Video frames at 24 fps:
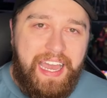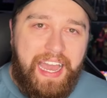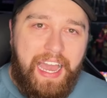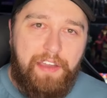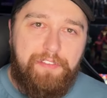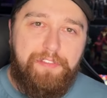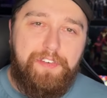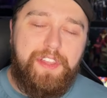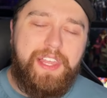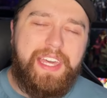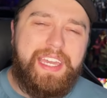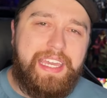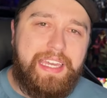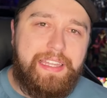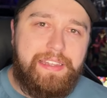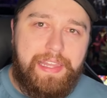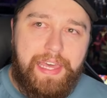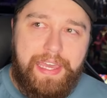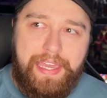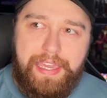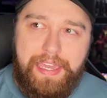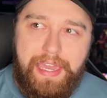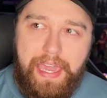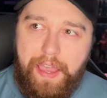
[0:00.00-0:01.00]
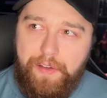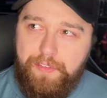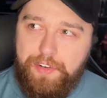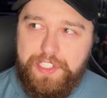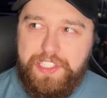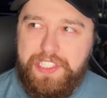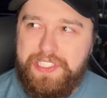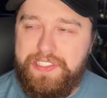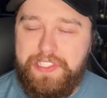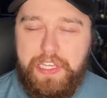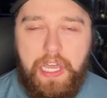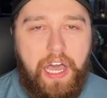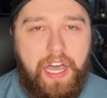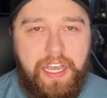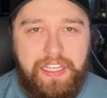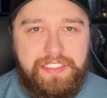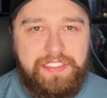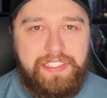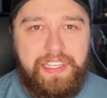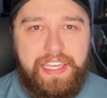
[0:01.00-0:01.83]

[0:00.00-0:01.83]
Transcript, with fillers: I feel like like ever since us,